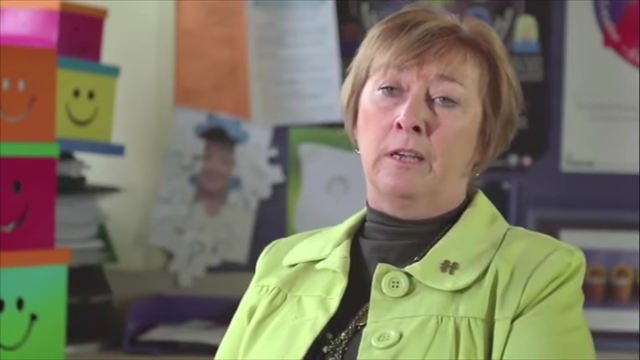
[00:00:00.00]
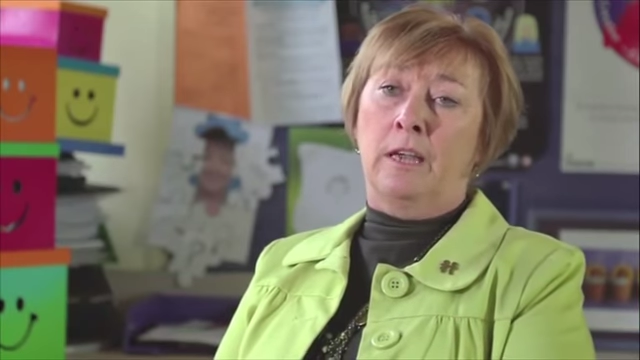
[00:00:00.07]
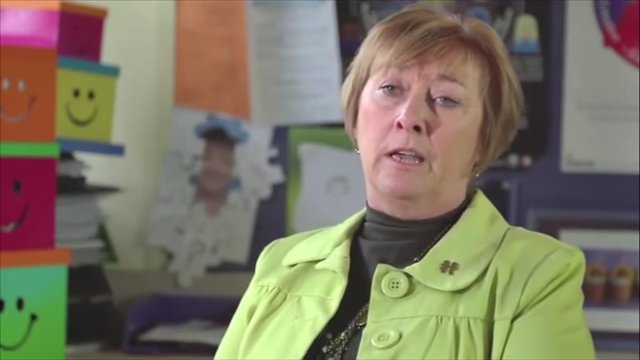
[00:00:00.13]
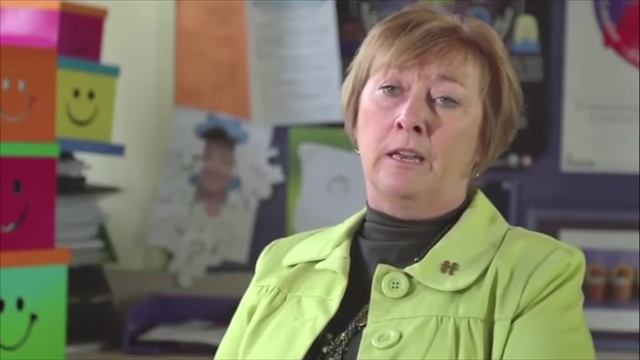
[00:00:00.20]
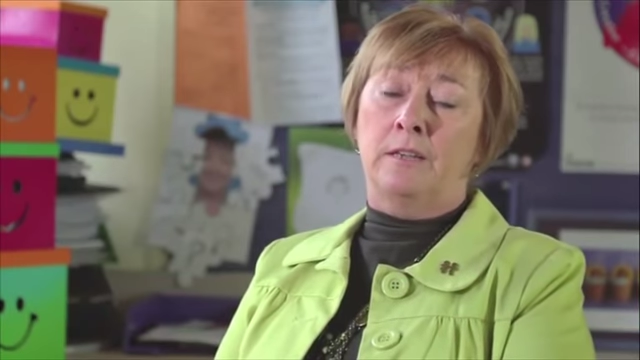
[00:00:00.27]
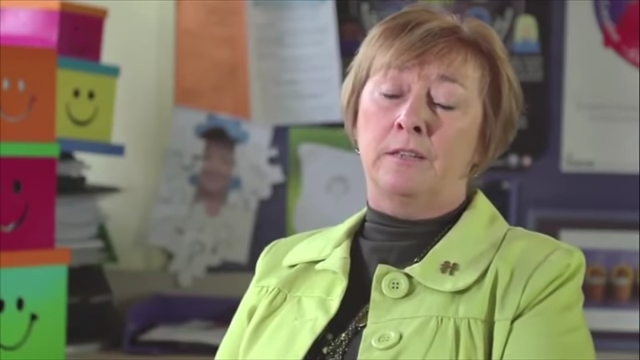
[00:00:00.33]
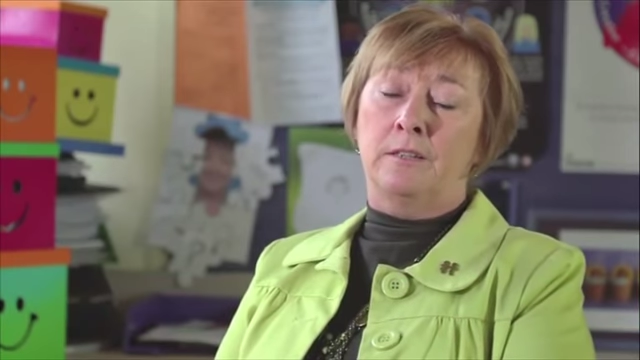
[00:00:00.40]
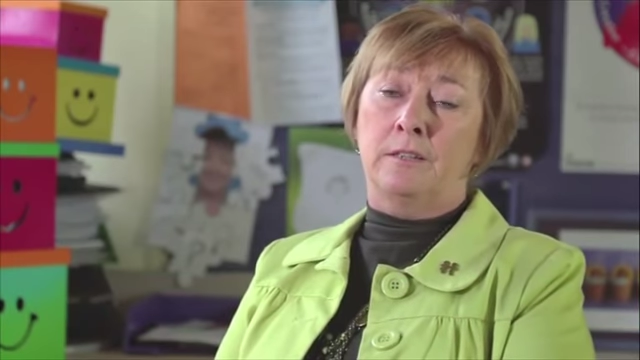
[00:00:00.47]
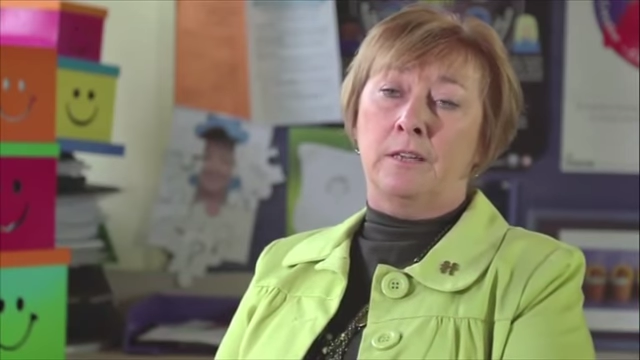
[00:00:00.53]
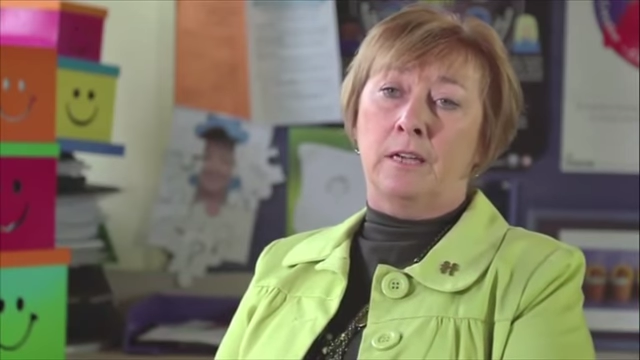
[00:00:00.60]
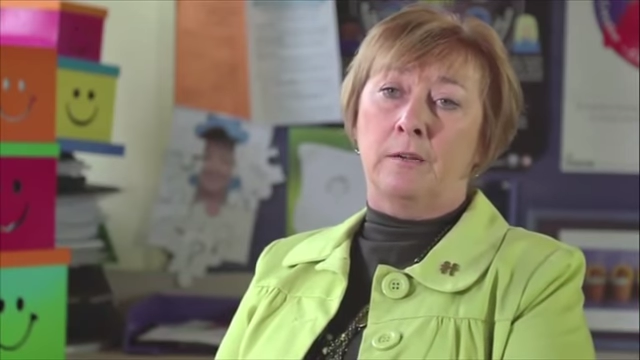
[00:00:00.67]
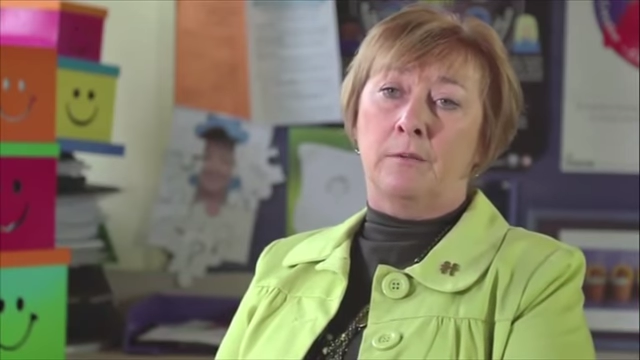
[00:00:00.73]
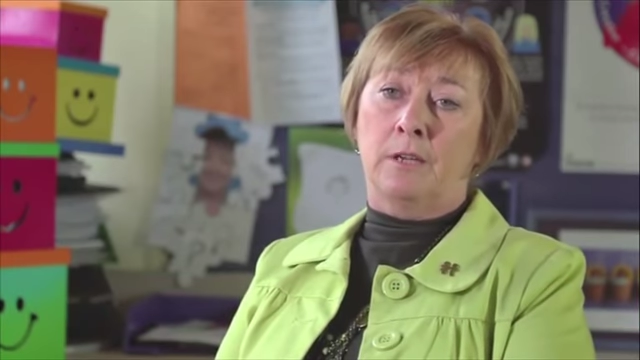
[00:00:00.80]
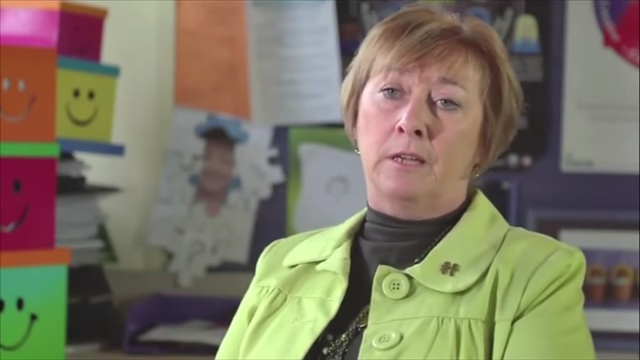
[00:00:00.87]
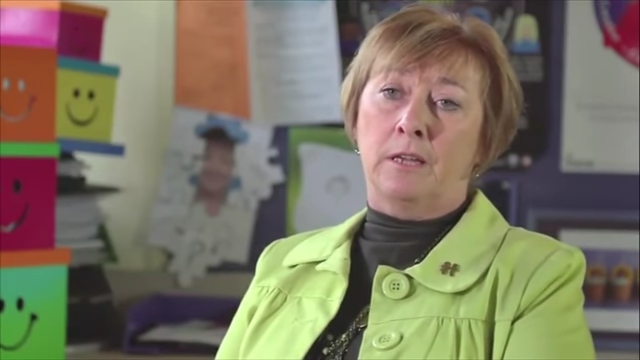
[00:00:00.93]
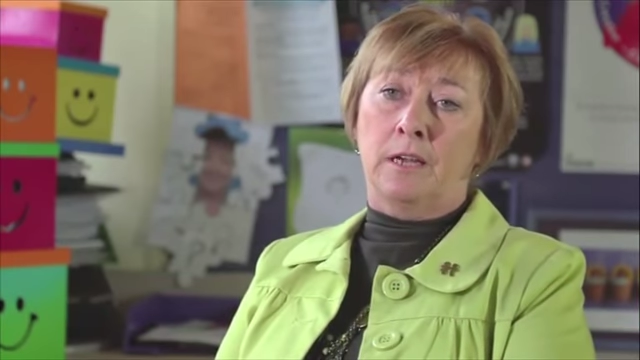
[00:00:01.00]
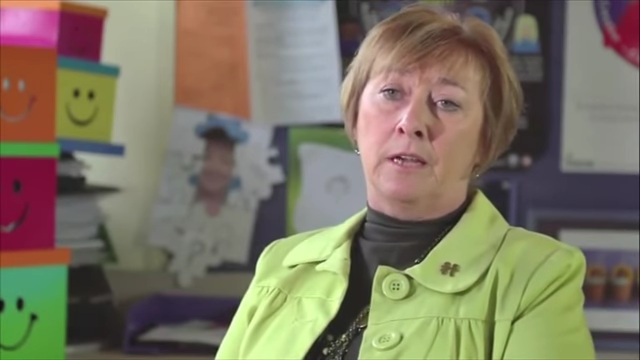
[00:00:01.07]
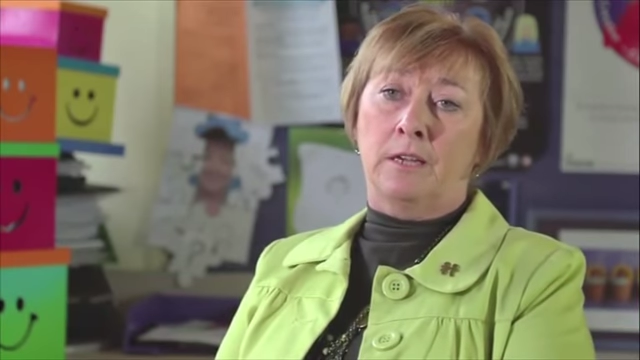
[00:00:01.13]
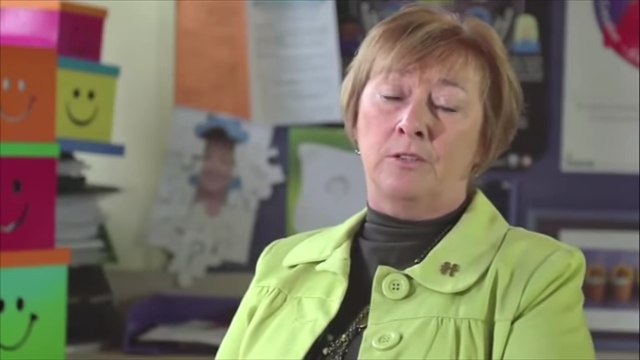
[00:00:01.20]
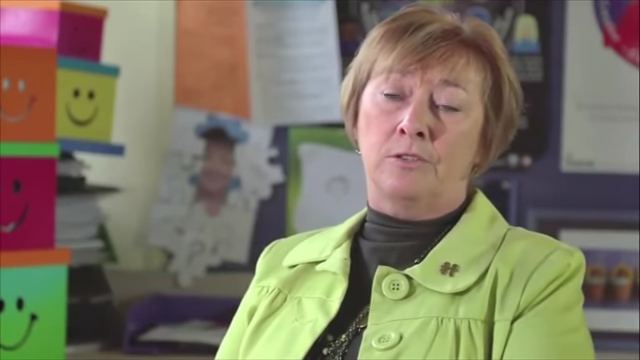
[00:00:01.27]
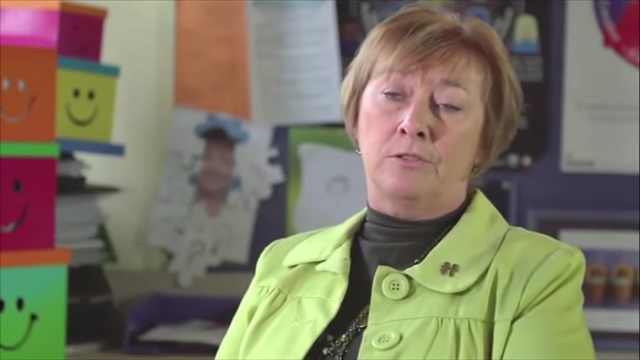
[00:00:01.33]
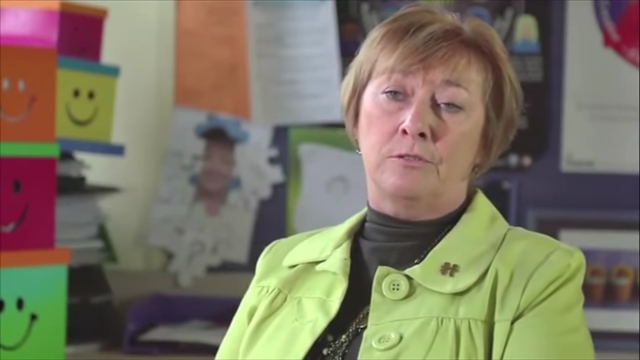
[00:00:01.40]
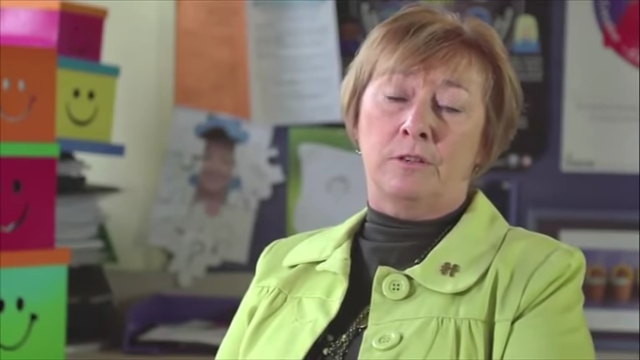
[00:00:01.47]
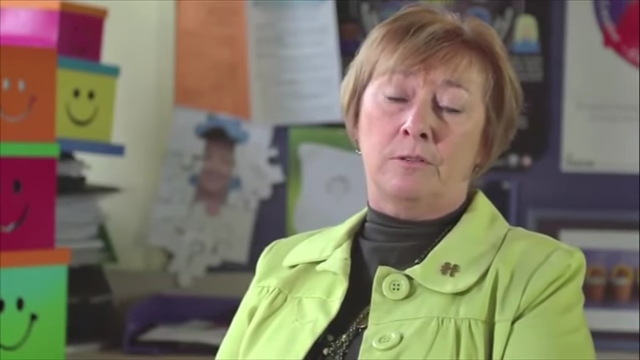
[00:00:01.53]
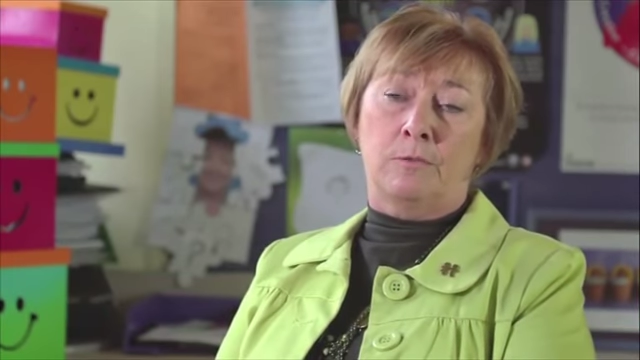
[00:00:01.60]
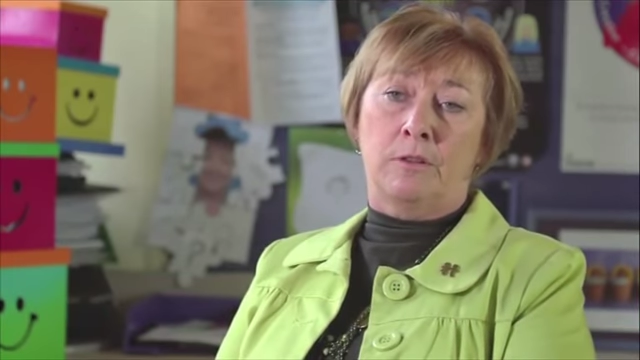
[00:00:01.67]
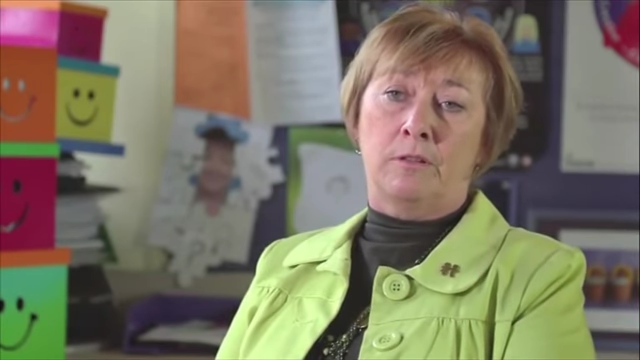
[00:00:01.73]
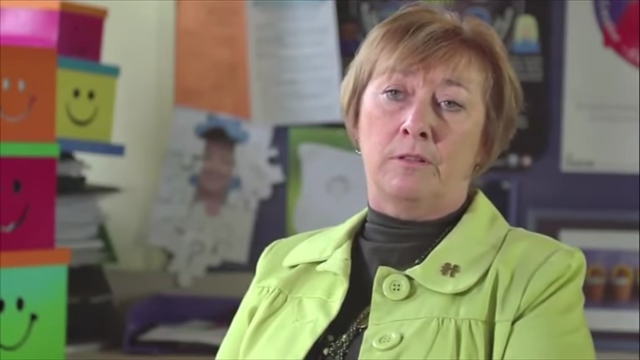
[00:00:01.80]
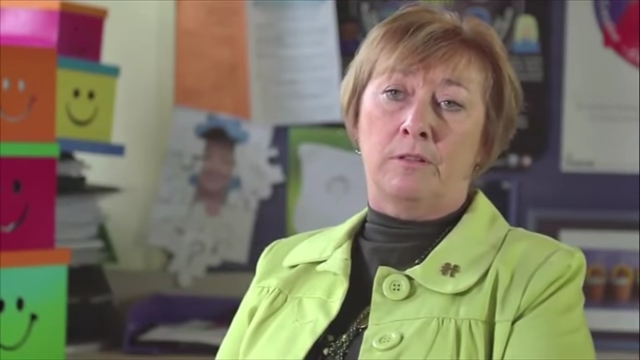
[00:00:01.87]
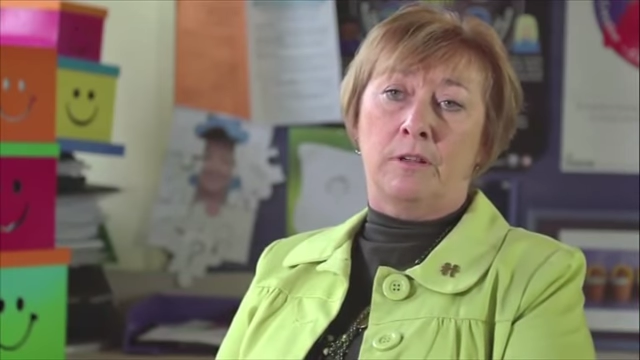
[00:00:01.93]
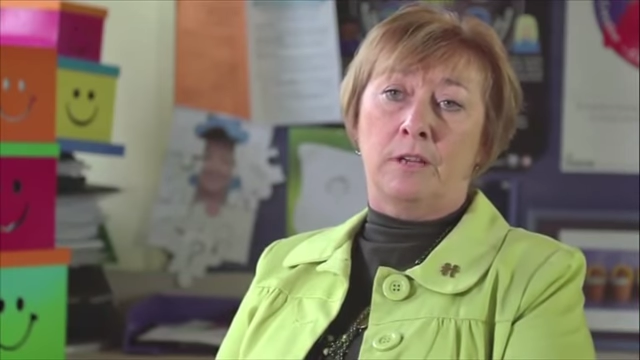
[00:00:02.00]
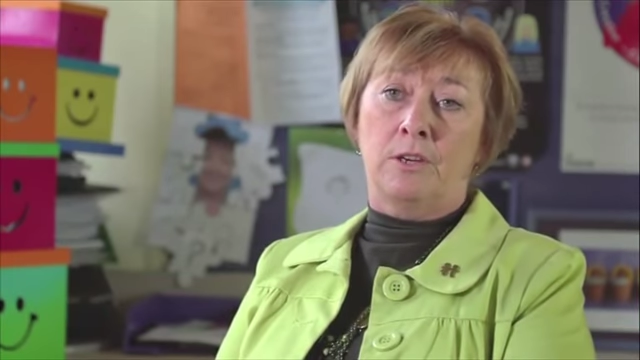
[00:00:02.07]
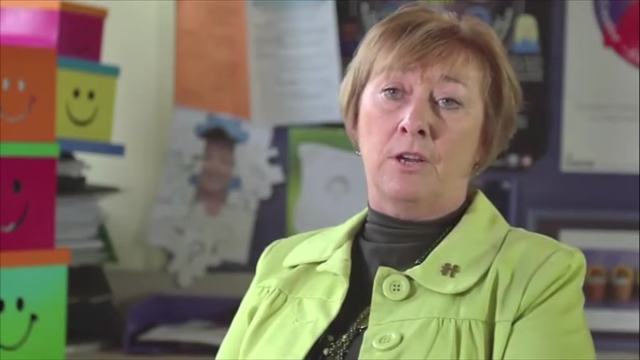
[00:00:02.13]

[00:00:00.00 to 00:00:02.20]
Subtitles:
and engage with